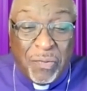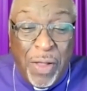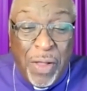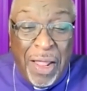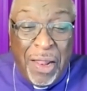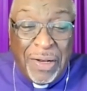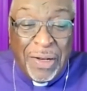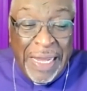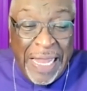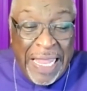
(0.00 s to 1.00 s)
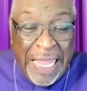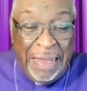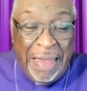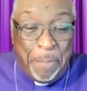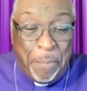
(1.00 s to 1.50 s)
will
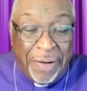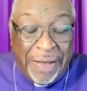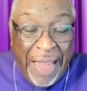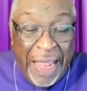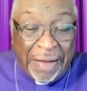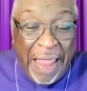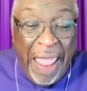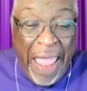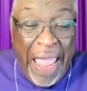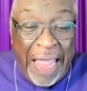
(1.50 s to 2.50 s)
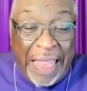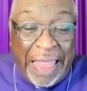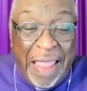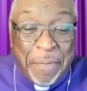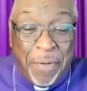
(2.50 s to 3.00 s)
lead and protect and
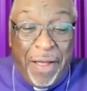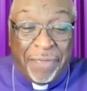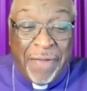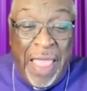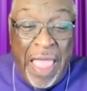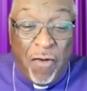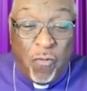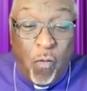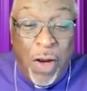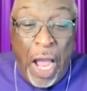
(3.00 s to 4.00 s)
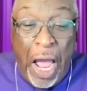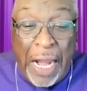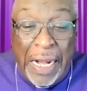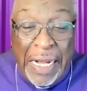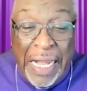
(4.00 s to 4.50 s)
keep us if we
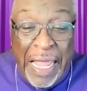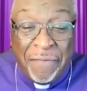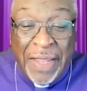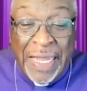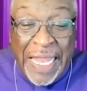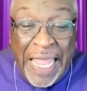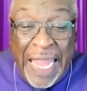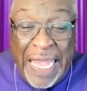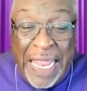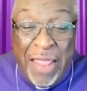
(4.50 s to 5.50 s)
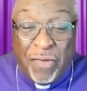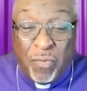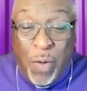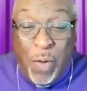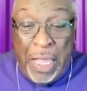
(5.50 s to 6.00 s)
are living in his
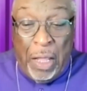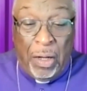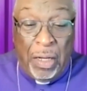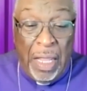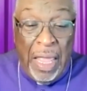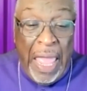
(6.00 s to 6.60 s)
will